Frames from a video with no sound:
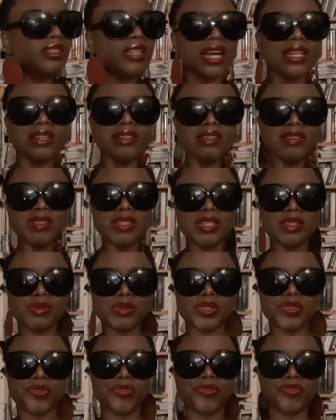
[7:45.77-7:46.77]
I don't even think it
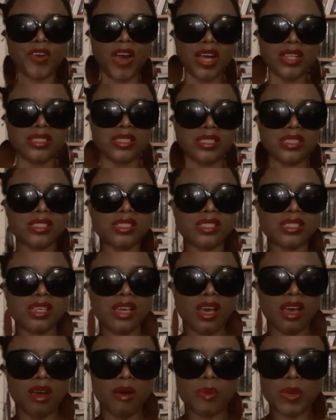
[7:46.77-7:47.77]
was funds.
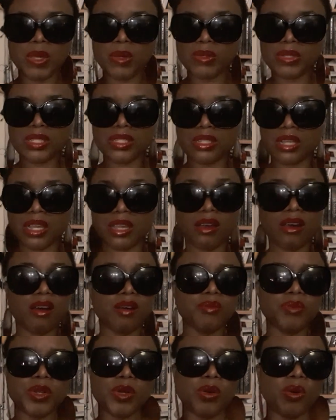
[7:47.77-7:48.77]
I
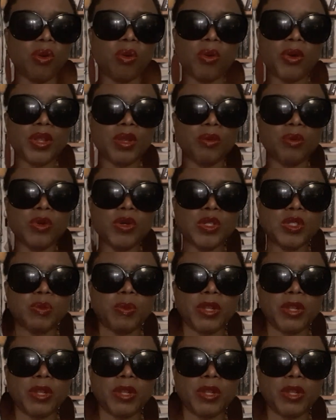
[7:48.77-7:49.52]
can't recall what it was,